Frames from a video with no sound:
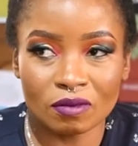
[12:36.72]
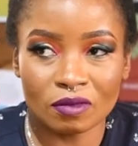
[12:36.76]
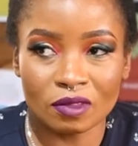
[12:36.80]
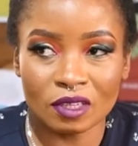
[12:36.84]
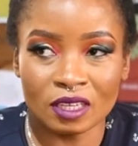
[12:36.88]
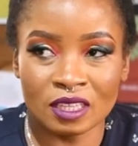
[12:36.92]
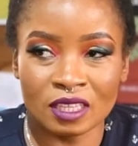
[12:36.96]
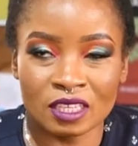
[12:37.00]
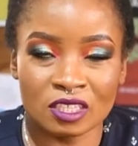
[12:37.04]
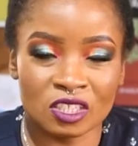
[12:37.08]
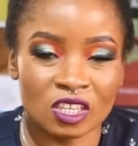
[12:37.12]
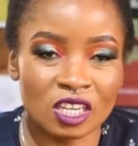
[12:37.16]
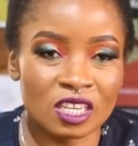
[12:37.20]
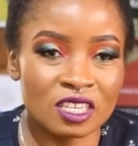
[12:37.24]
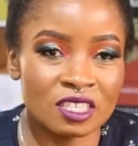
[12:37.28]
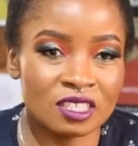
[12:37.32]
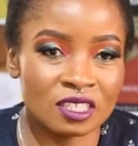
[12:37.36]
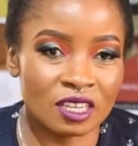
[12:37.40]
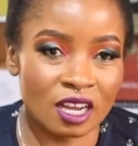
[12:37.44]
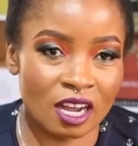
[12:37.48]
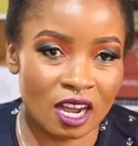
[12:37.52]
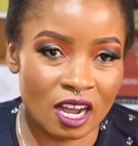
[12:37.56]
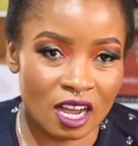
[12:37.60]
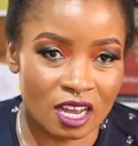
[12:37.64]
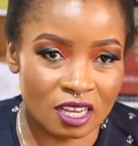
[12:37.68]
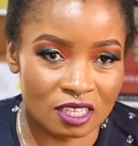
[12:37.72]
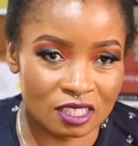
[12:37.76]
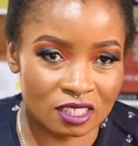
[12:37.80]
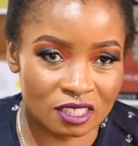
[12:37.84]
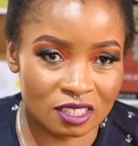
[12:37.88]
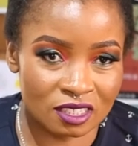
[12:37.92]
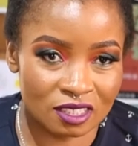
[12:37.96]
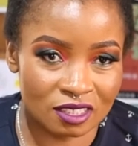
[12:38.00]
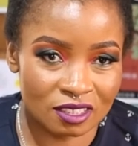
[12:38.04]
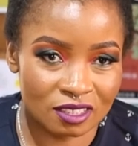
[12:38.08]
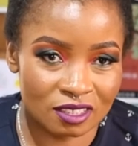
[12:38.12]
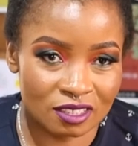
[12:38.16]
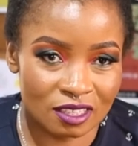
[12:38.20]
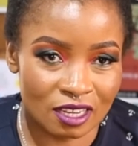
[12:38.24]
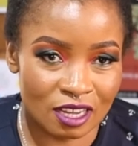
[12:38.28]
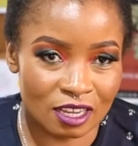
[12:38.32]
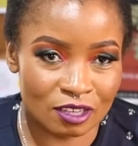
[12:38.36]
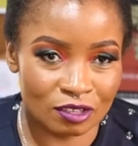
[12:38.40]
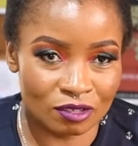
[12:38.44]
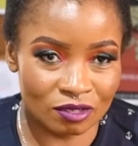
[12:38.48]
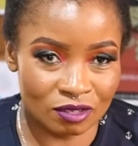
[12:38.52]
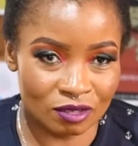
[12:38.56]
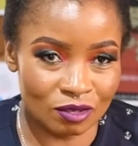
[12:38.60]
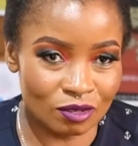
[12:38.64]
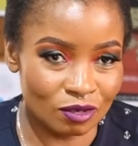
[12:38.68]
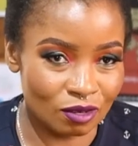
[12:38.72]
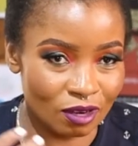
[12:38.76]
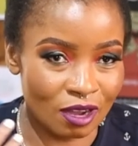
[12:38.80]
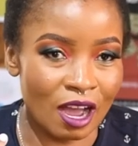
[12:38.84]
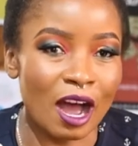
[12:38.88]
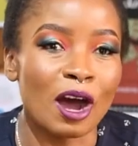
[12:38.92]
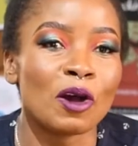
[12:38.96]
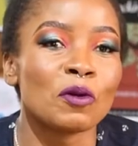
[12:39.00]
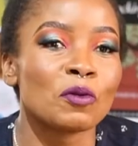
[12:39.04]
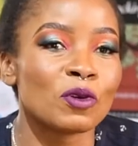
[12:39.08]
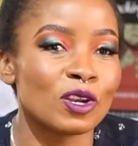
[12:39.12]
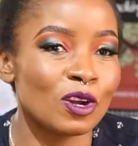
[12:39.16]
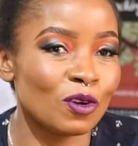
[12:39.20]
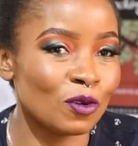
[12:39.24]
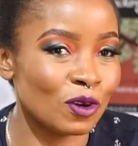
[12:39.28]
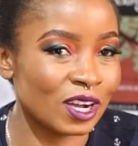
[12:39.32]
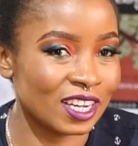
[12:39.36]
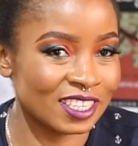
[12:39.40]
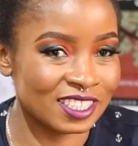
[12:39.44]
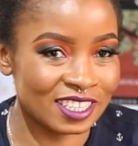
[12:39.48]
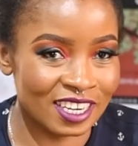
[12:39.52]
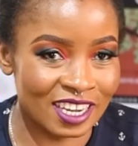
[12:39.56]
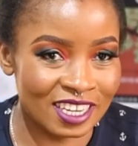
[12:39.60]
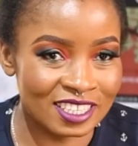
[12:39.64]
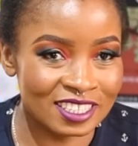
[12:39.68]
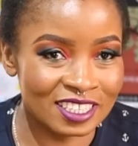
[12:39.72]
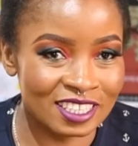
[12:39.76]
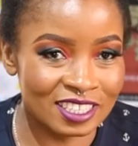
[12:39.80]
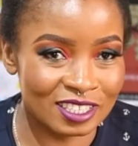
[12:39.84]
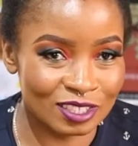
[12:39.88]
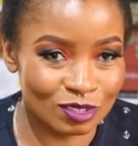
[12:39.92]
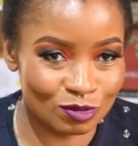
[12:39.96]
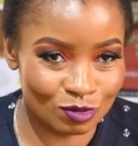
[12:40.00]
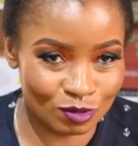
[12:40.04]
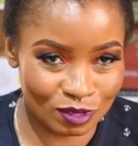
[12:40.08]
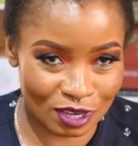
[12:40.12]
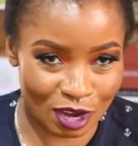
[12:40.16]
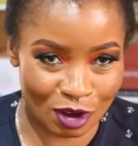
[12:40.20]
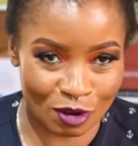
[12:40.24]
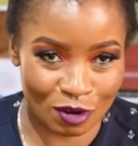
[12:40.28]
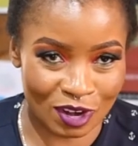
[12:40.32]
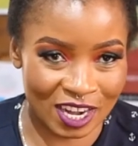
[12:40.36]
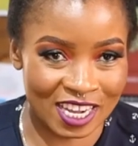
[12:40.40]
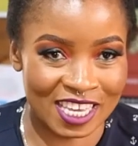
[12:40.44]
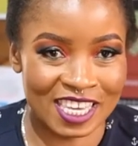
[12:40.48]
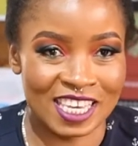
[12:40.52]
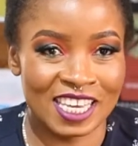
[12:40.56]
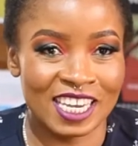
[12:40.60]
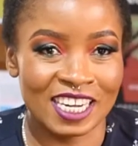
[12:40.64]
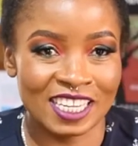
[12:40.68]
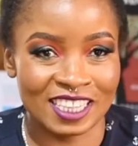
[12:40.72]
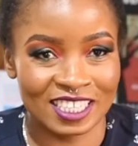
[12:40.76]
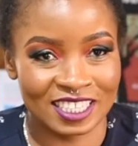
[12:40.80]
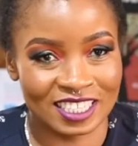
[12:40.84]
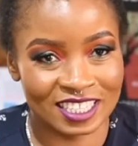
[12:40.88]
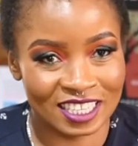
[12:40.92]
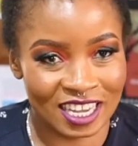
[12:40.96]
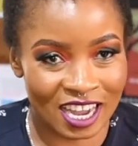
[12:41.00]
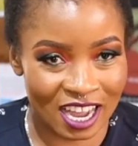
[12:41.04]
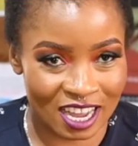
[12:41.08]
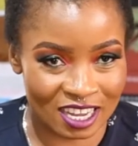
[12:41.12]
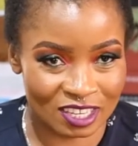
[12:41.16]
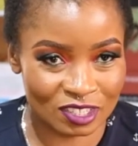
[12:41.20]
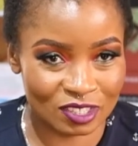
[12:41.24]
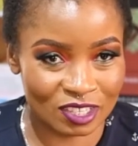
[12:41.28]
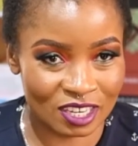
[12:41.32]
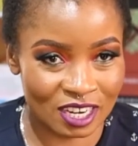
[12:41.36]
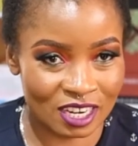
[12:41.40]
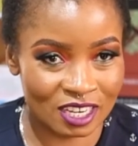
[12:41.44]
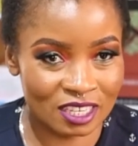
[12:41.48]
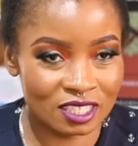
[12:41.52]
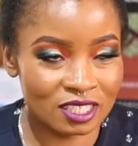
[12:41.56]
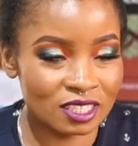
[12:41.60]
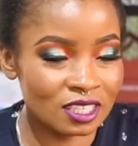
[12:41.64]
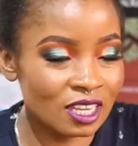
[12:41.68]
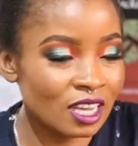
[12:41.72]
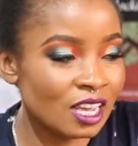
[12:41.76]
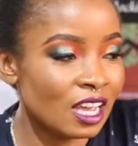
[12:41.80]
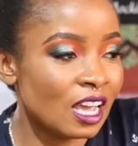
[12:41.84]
the child is a curse. And you know how we look at curses. We are going to kill this curse, right?